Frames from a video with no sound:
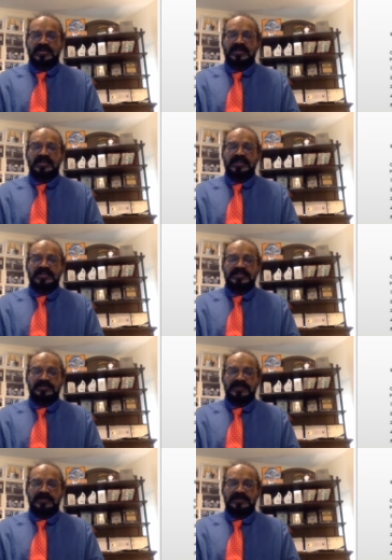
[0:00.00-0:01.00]
it may be
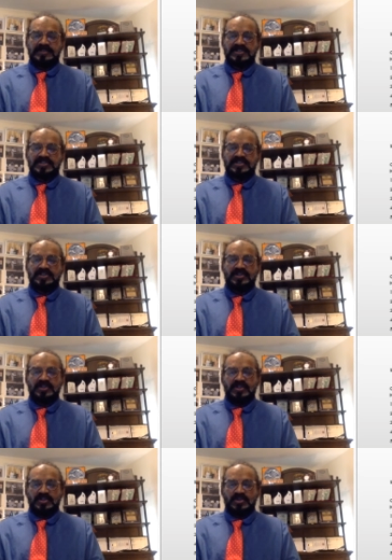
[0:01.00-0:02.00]
necessary
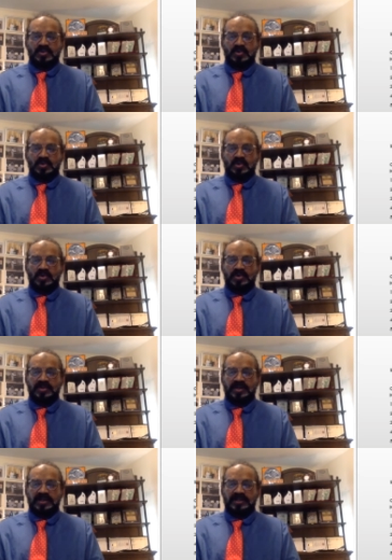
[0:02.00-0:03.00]
to hold or
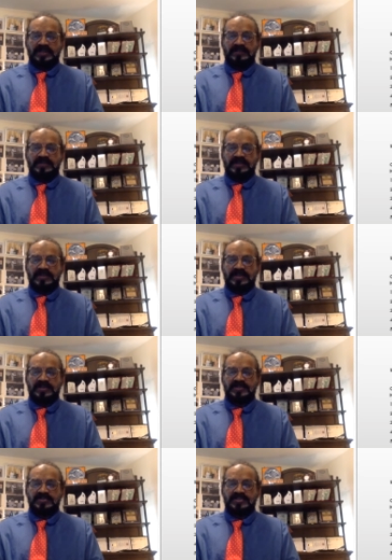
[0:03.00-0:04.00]
even reduce the
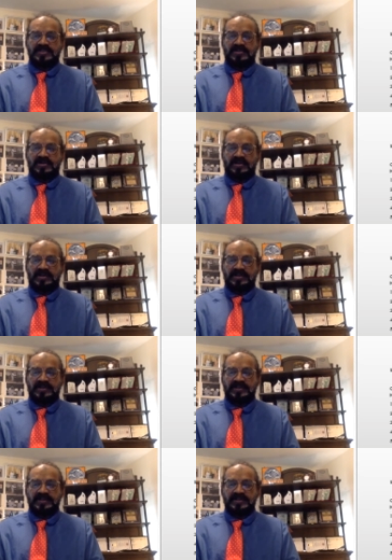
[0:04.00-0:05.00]
raw oil
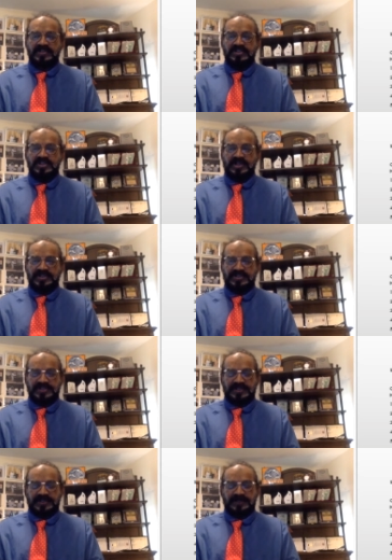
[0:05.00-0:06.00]
charge rate.
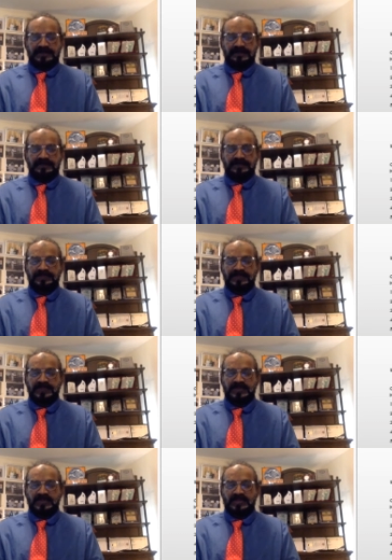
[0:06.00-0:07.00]

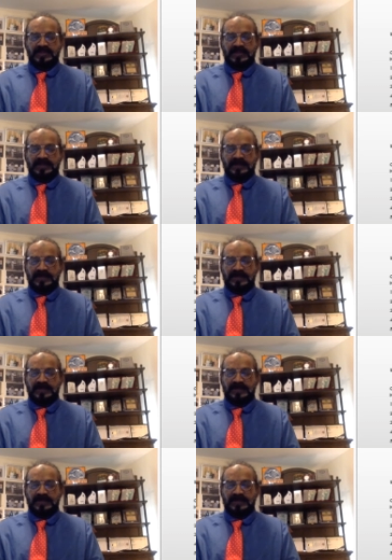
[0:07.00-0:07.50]
Remember,